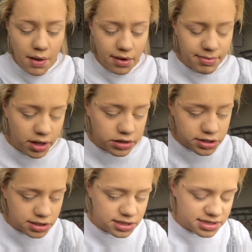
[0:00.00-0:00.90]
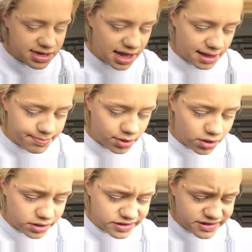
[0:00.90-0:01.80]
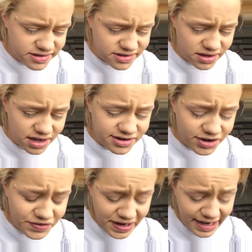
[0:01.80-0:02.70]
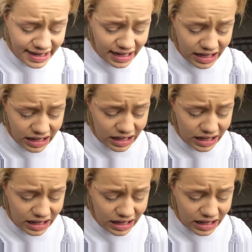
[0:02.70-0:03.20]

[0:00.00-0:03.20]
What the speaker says: I won't be contouring today because I don't really